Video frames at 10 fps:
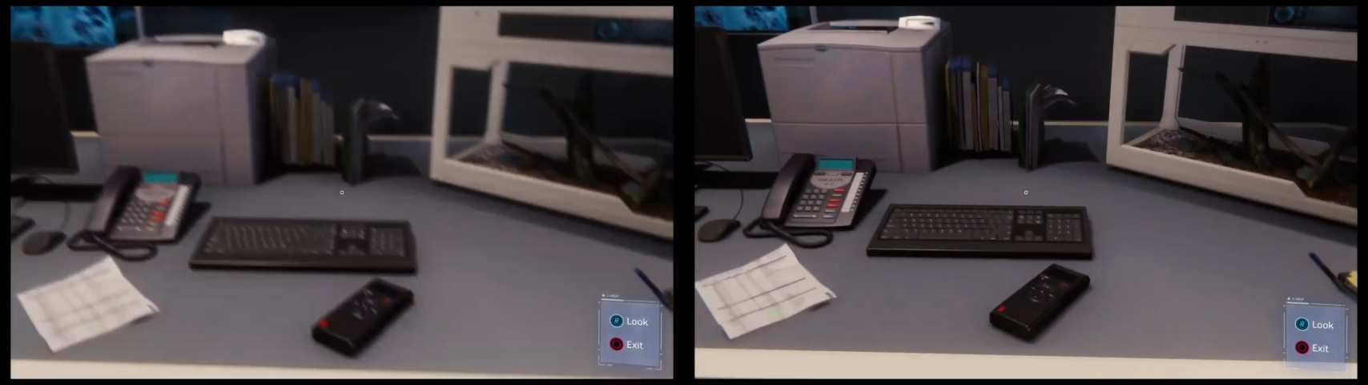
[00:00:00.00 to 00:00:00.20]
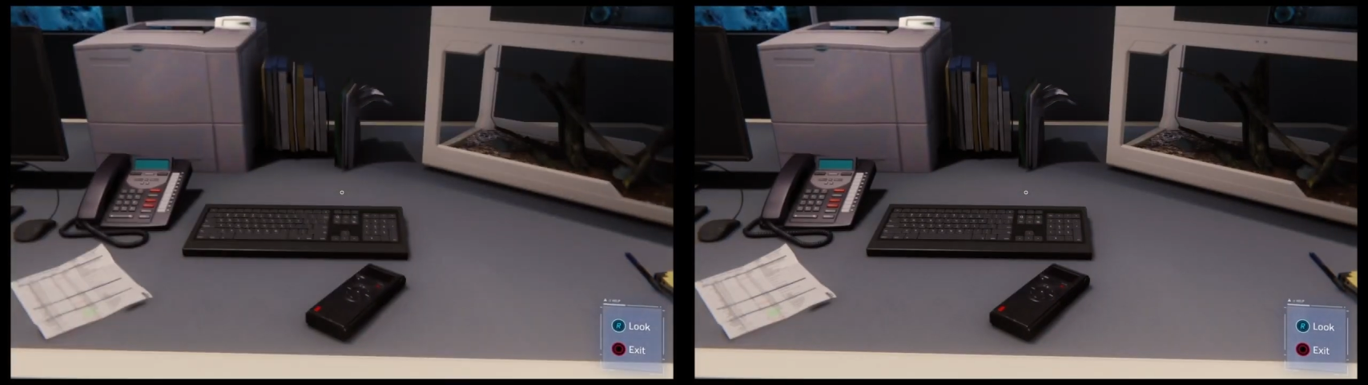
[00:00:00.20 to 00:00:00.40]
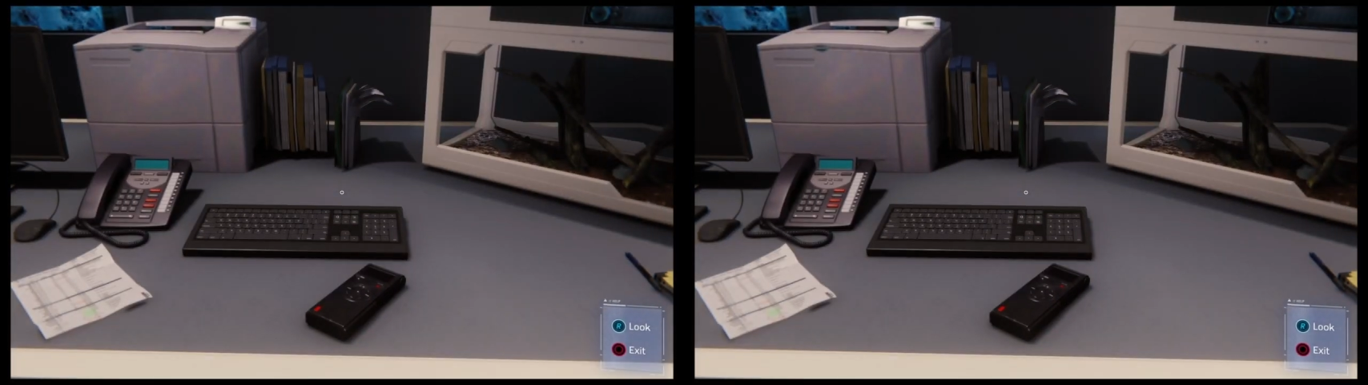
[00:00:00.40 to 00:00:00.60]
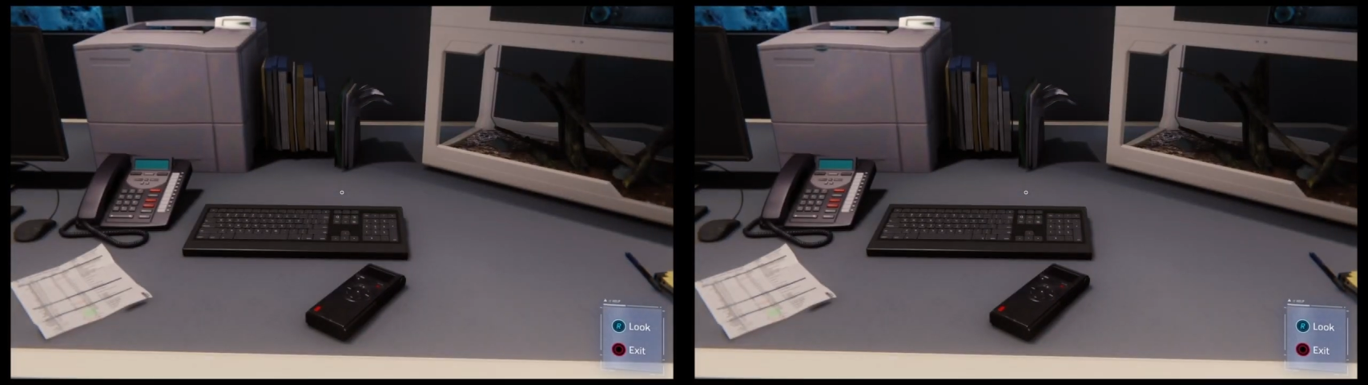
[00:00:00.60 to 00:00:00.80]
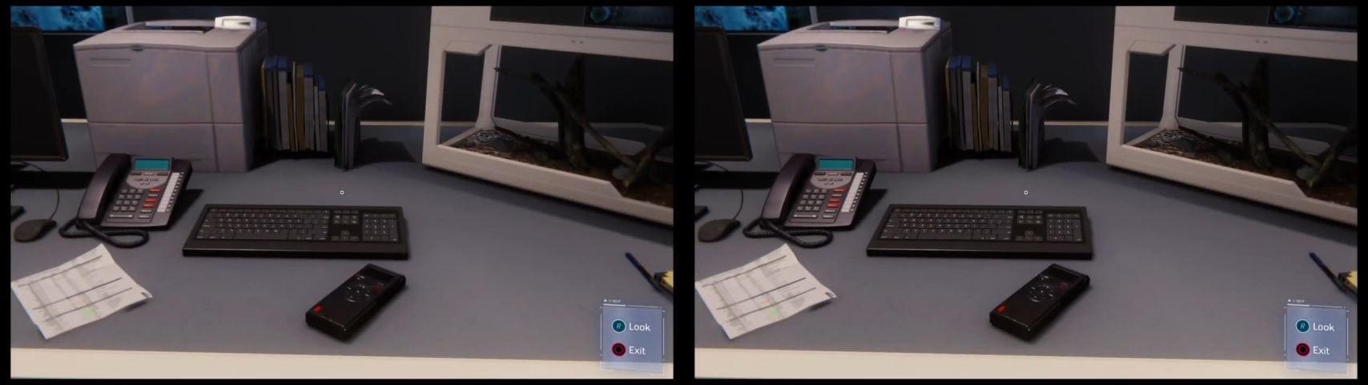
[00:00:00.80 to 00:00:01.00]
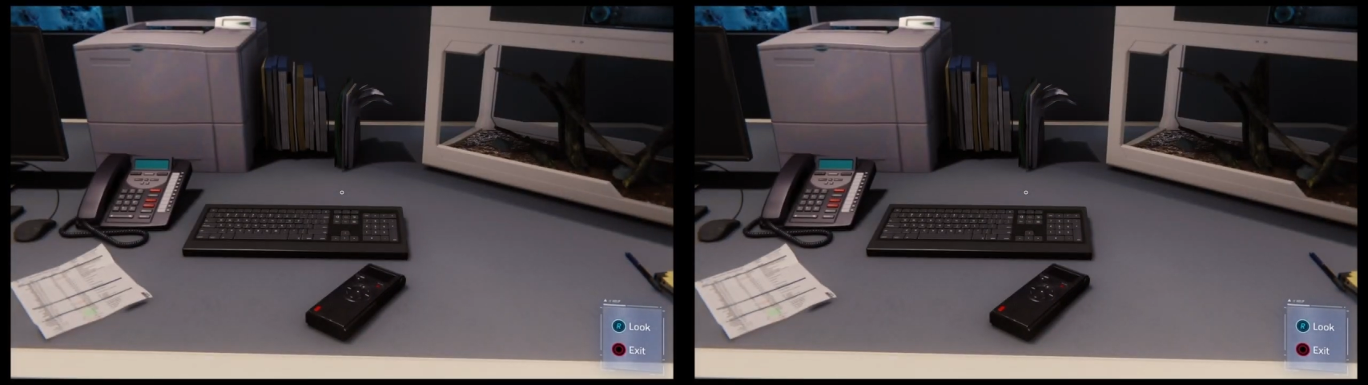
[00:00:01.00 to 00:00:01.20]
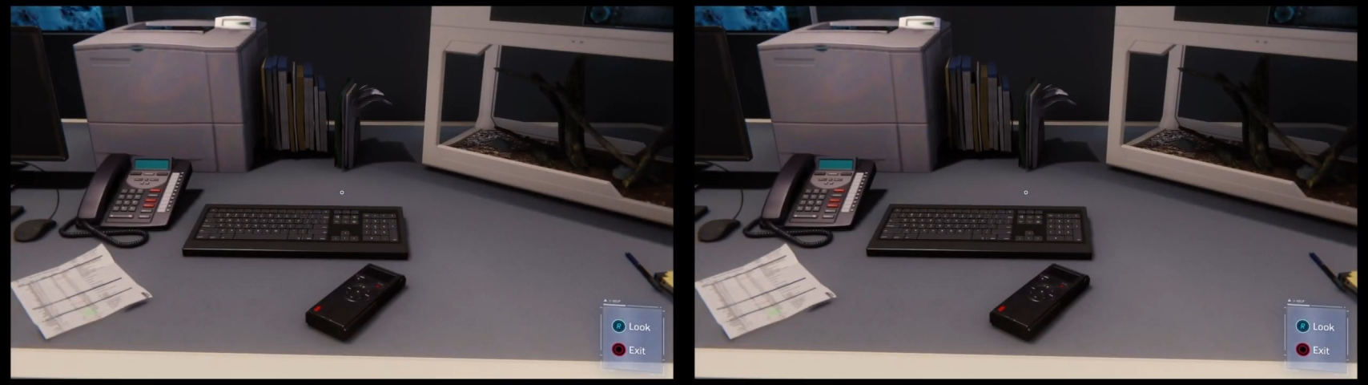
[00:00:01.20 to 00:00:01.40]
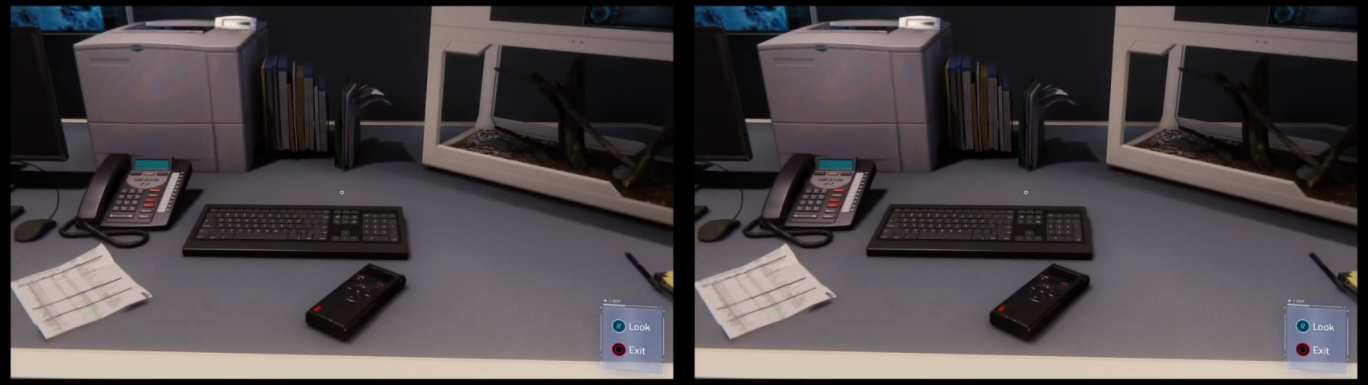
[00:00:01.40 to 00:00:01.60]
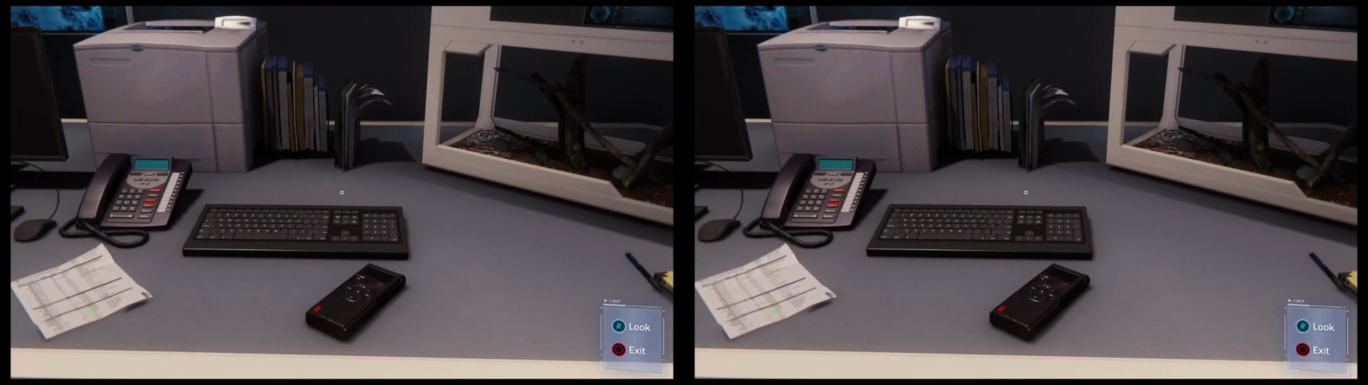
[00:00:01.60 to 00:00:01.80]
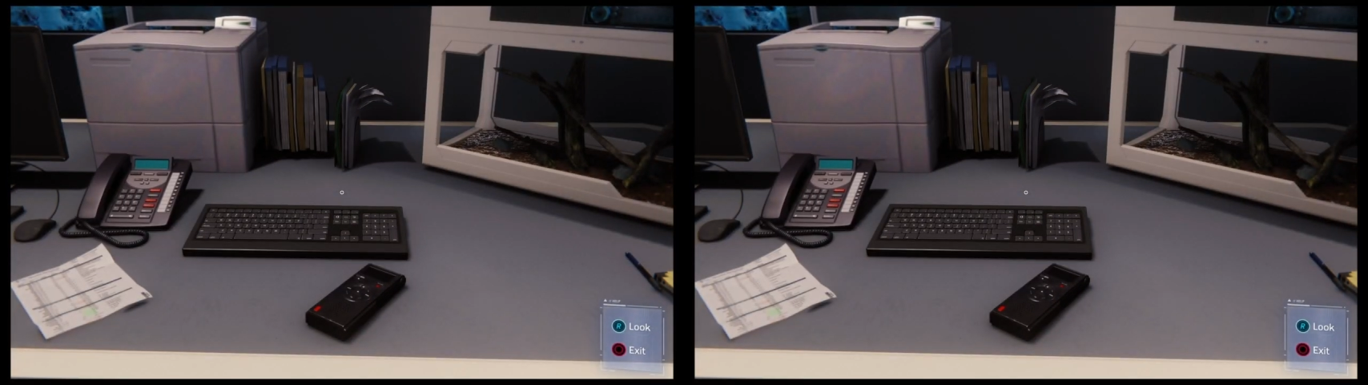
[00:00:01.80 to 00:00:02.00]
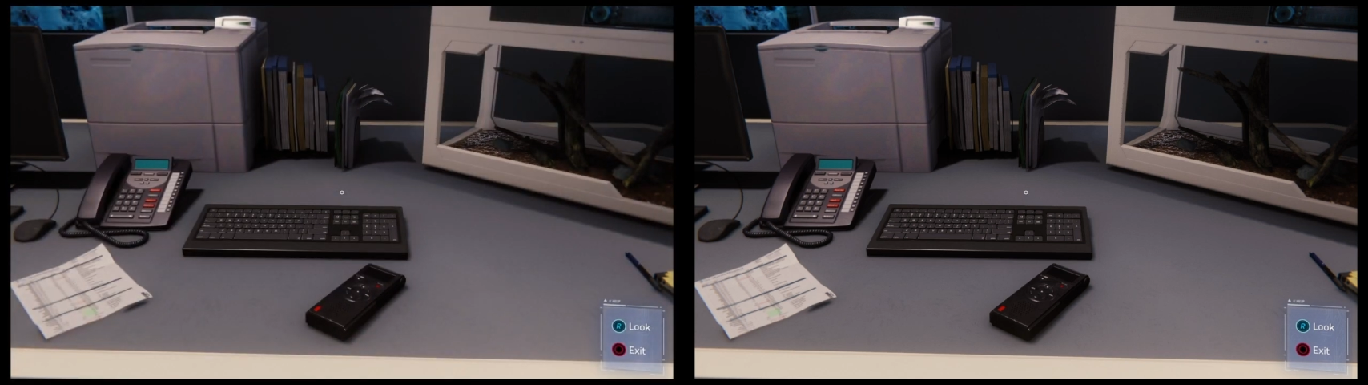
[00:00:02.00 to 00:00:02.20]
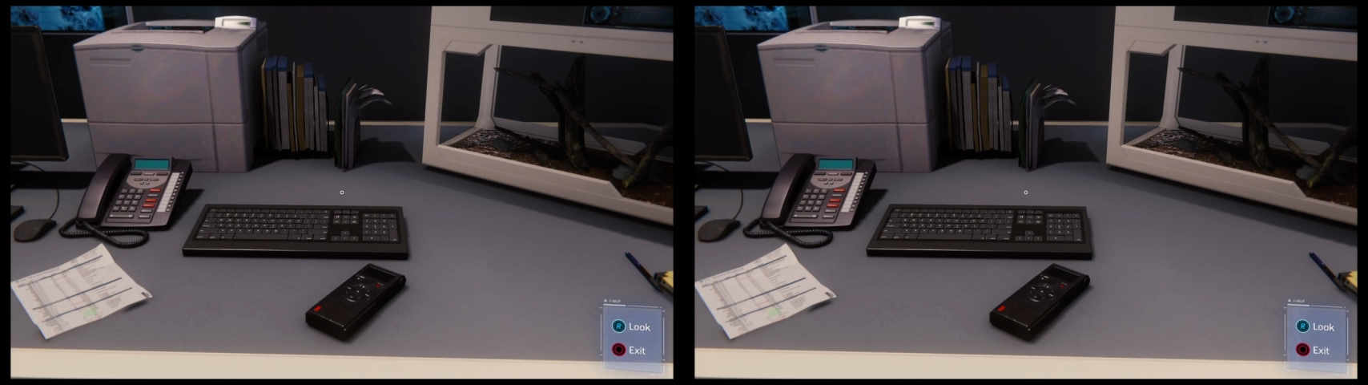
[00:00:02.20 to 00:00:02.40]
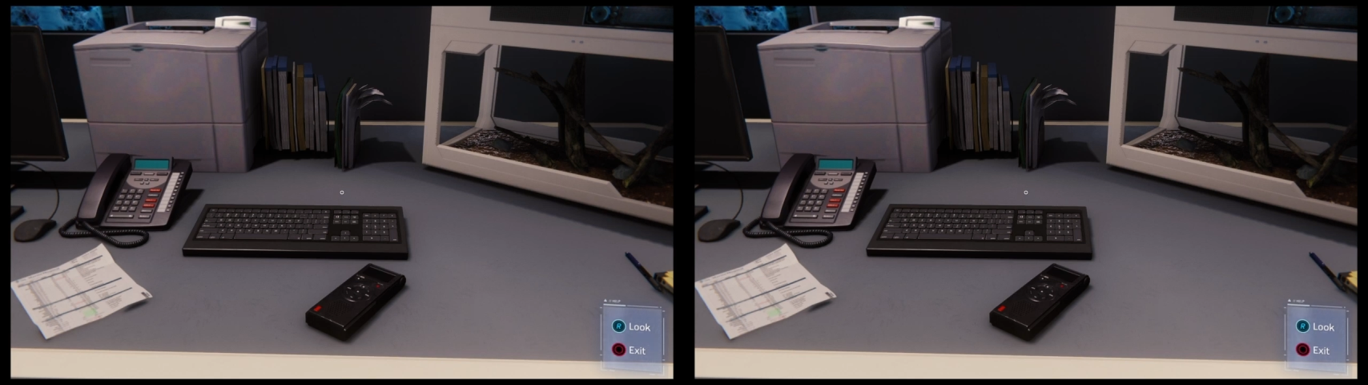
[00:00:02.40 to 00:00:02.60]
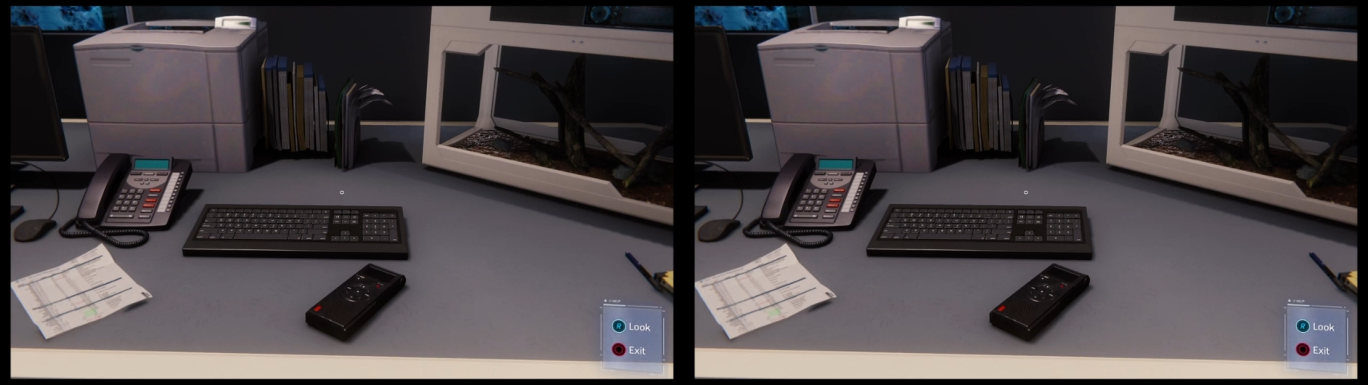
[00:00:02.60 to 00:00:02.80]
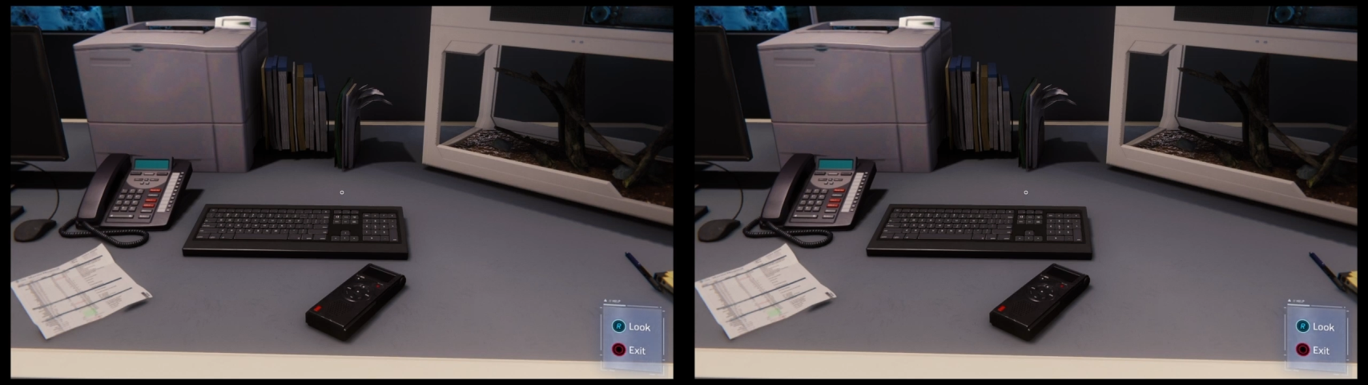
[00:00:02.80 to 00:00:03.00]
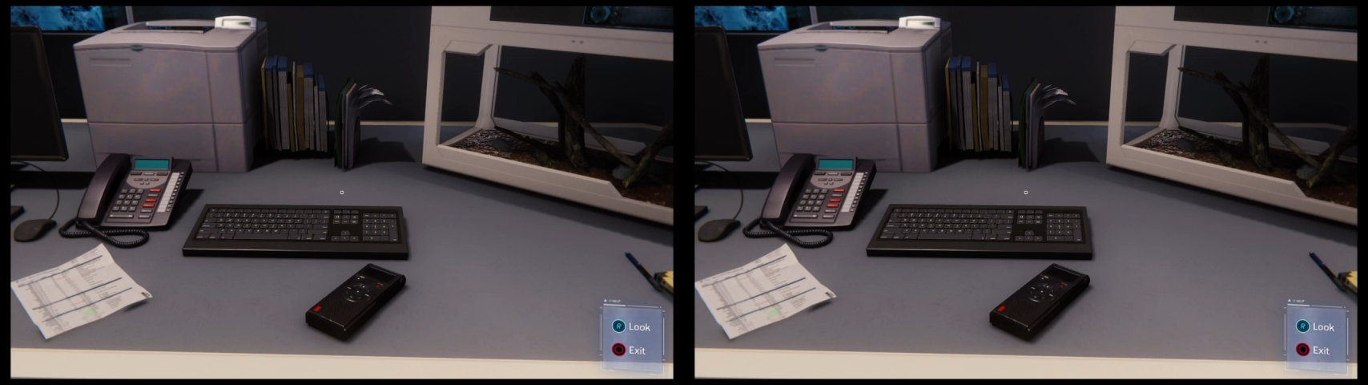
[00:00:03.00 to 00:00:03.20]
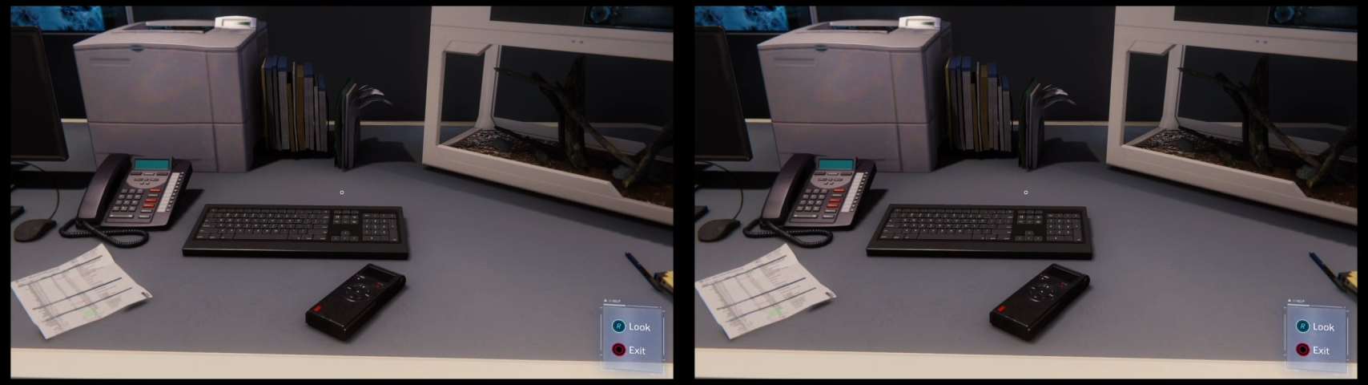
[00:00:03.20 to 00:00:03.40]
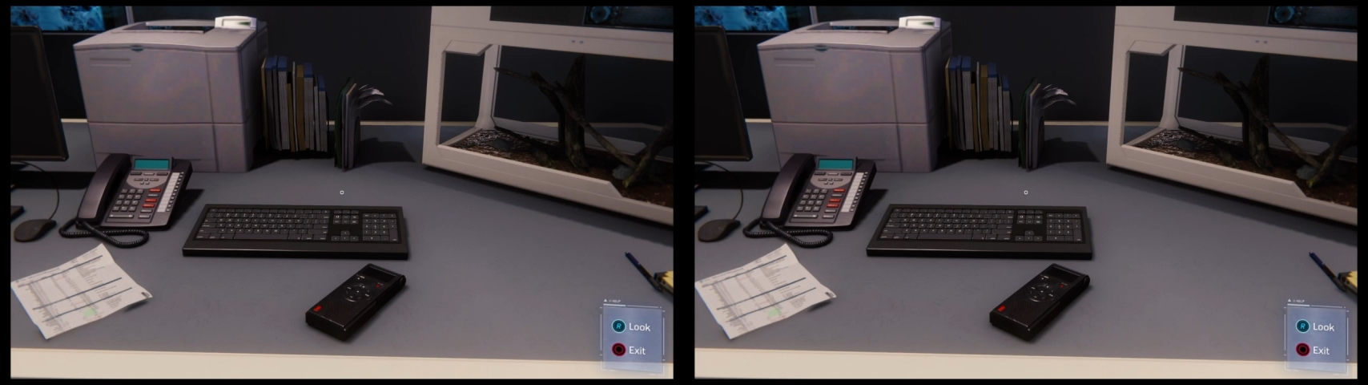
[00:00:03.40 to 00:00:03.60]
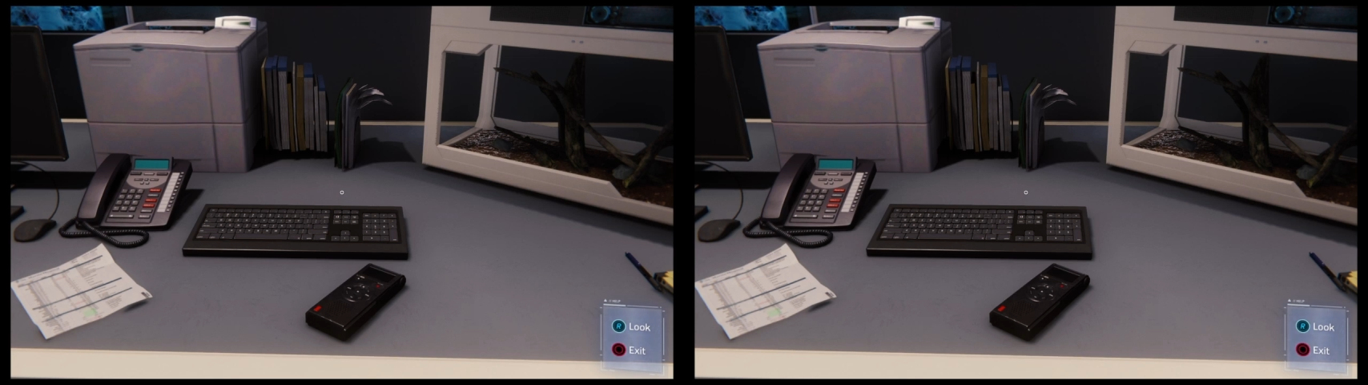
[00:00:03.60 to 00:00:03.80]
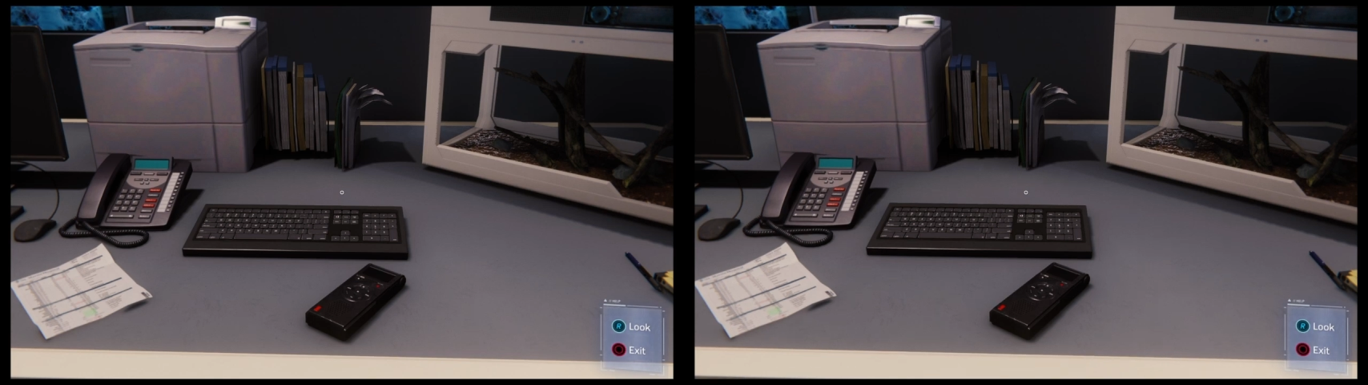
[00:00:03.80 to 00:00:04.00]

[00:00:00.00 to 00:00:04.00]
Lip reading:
(no speaker visible)